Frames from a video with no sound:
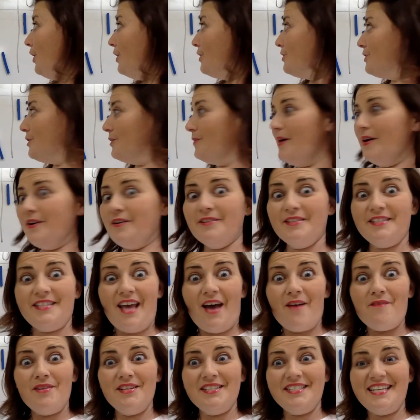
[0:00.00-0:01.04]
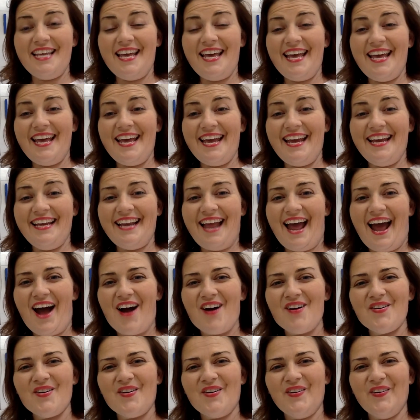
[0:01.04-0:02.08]
217.
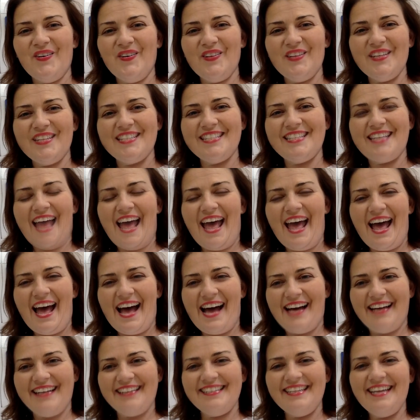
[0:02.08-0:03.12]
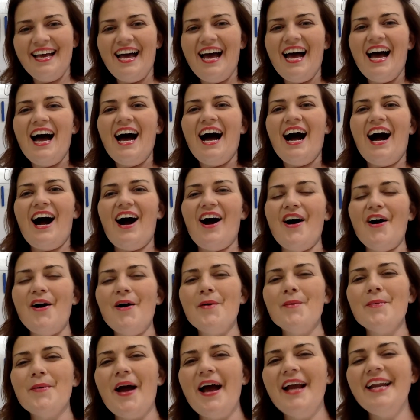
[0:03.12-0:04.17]
How cool is that?
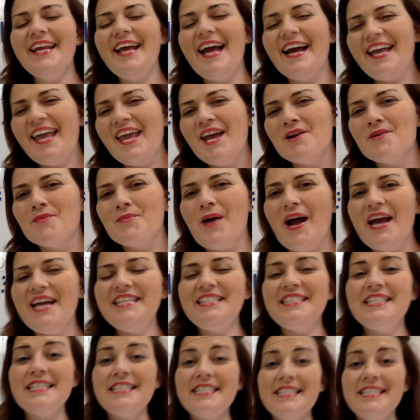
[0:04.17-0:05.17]
Alrighty, I can't wait to